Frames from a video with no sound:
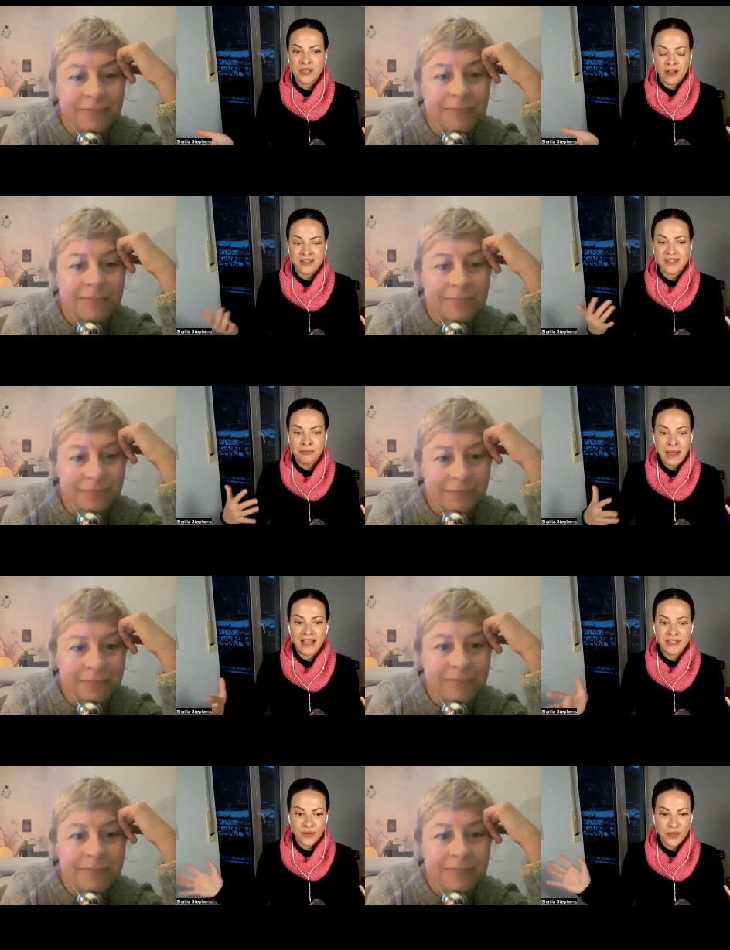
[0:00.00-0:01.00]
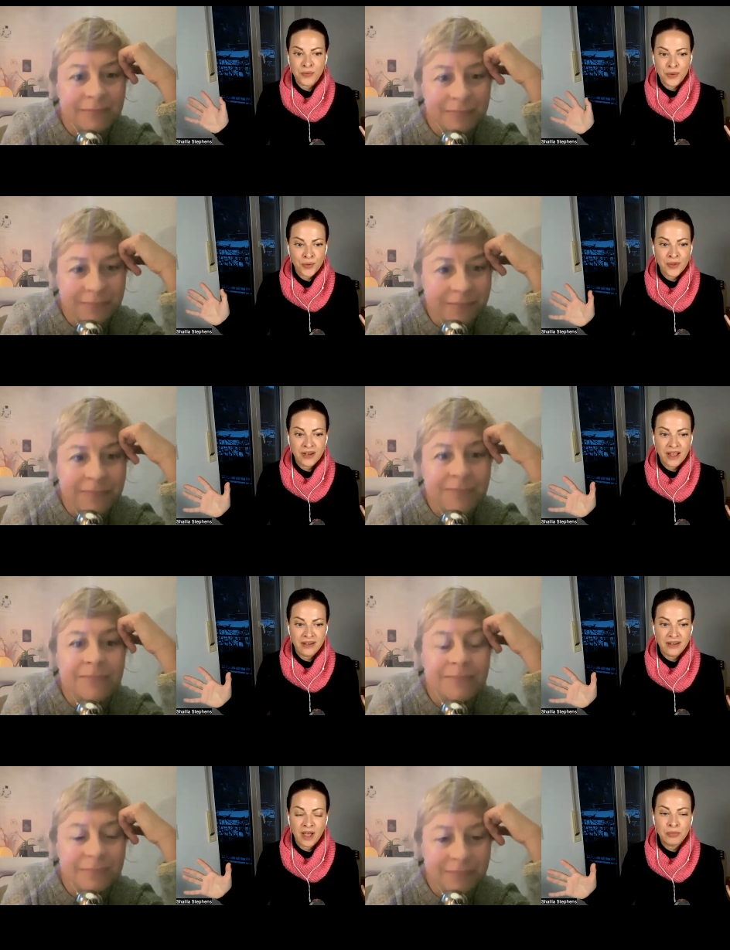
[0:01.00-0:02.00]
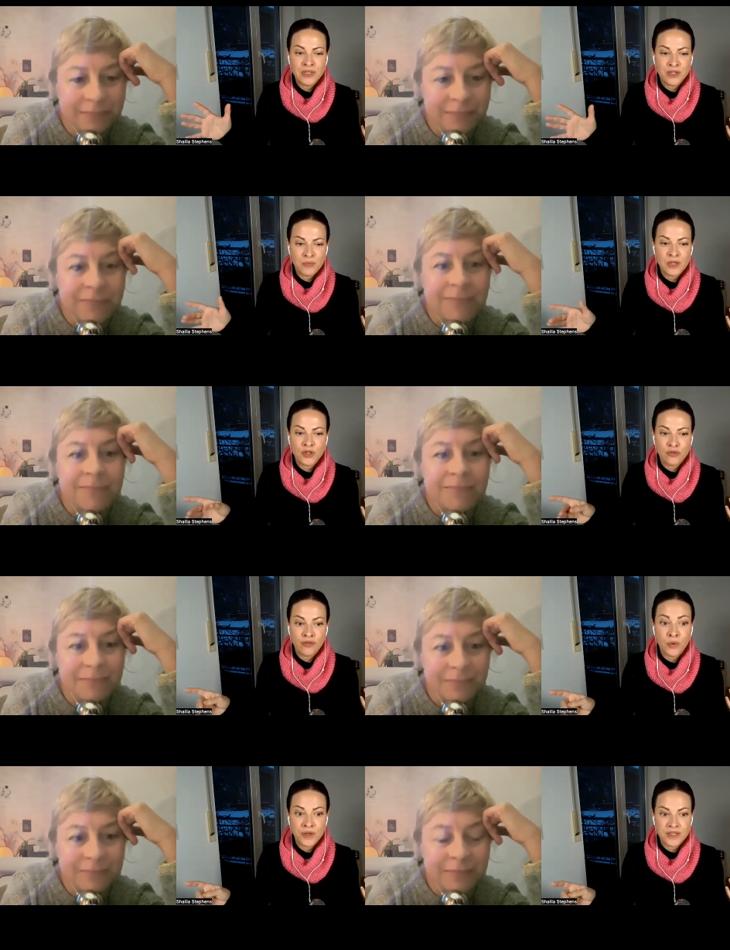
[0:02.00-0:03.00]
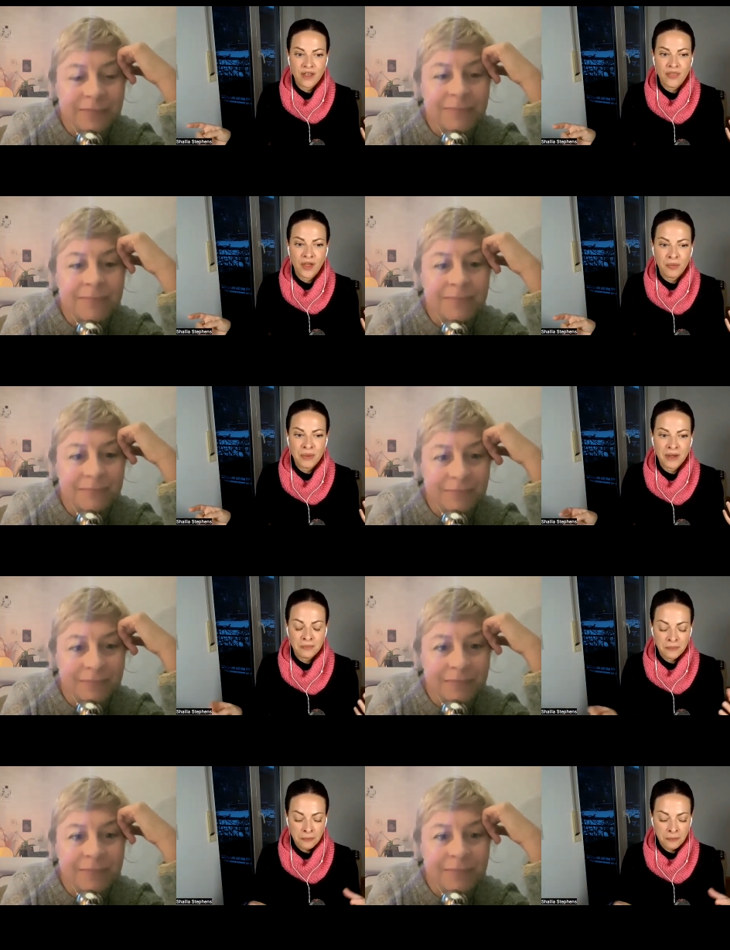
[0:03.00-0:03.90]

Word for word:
Speaker 1: thoughts and pass on through, and, and not put so much focus on them. And